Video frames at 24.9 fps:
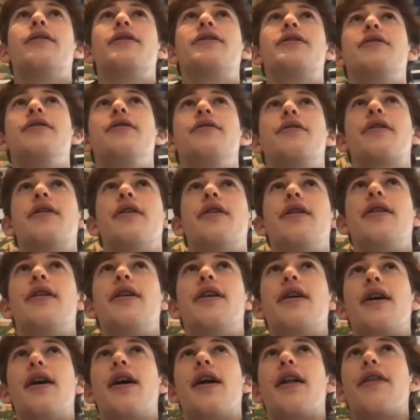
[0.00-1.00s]
so you could
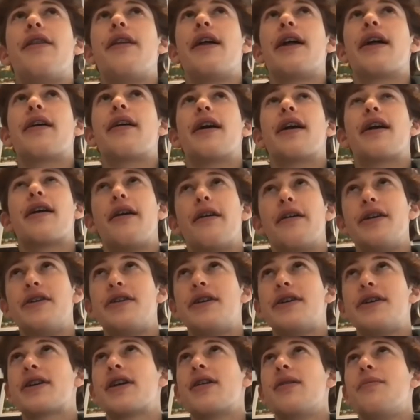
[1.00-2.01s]
think oh, it's
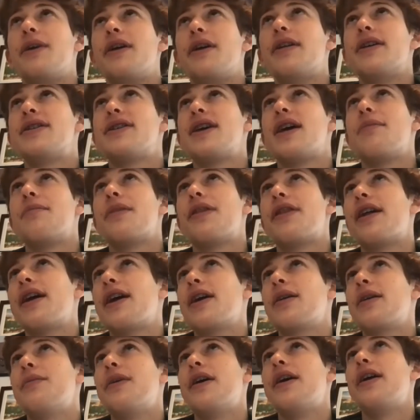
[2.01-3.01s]
just going to be the same
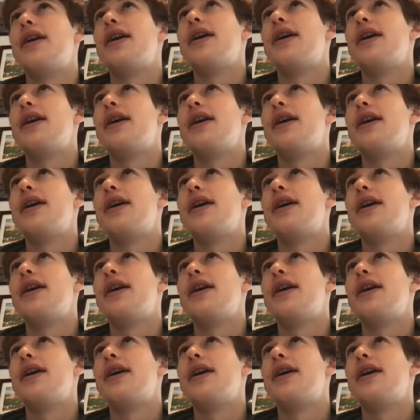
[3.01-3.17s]
thing. But